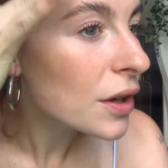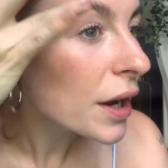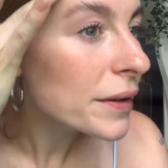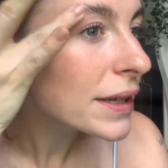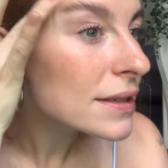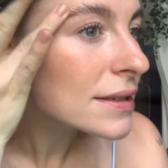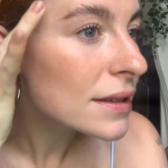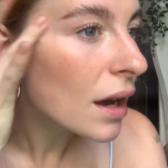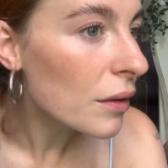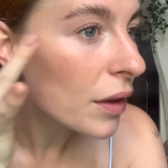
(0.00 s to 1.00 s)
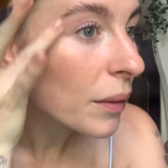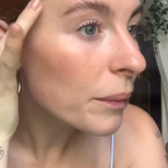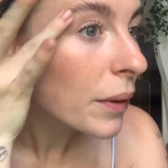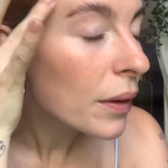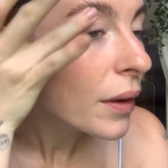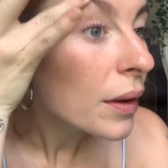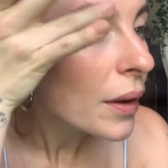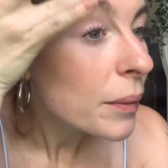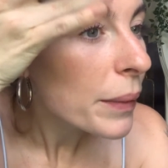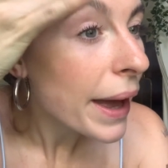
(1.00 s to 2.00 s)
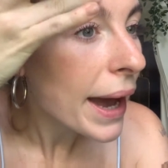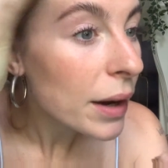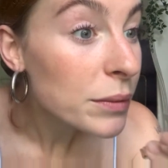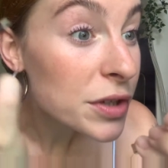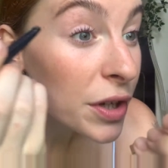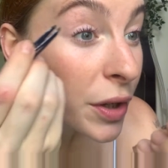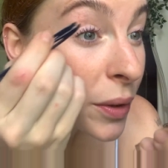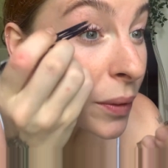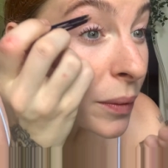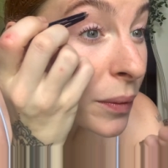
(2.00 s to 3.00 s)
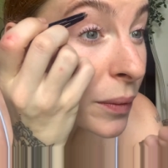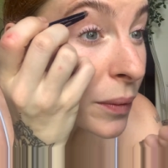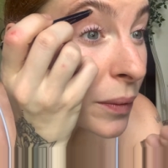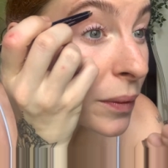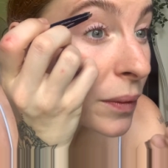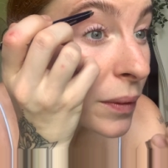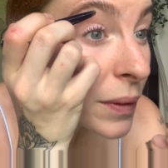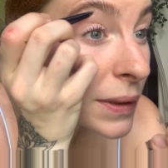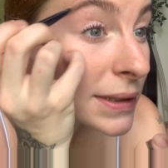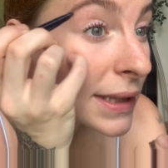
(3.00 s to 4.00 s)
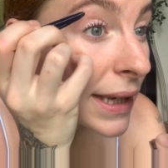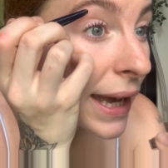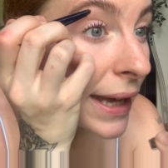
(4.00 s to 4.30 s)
not only to style them, but it helps you see